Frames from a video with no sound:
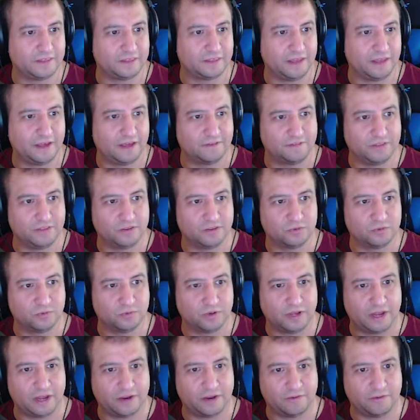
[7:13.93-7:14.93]
They have this
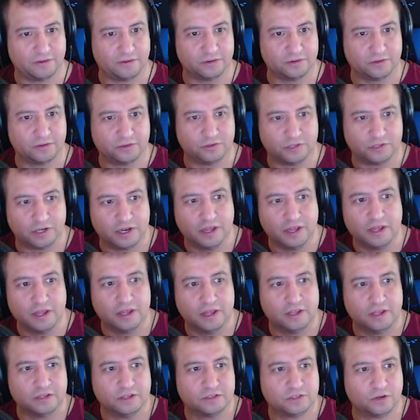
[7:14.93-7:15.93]
one high resolution.
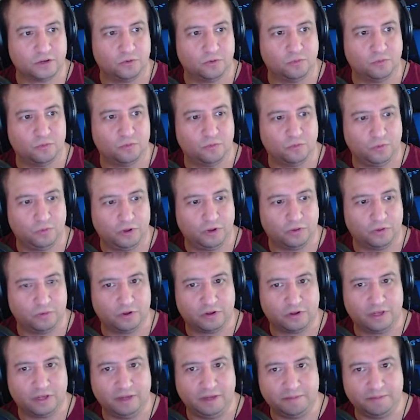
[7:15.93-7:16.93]
So we'll
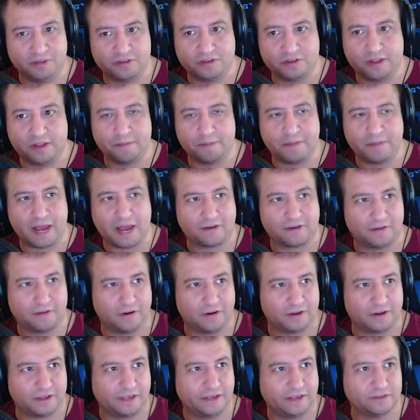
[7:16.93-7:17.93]
keep this in the
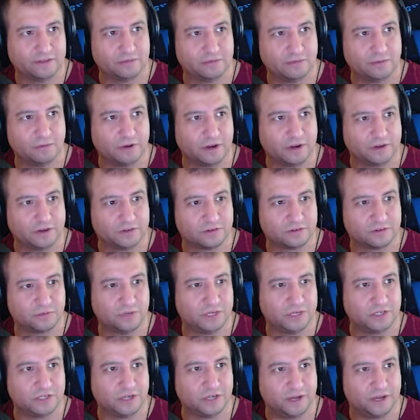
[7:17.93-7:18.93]
background in case we want to
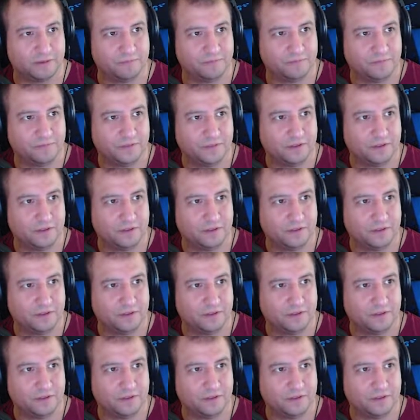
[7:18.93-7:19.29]
switch up.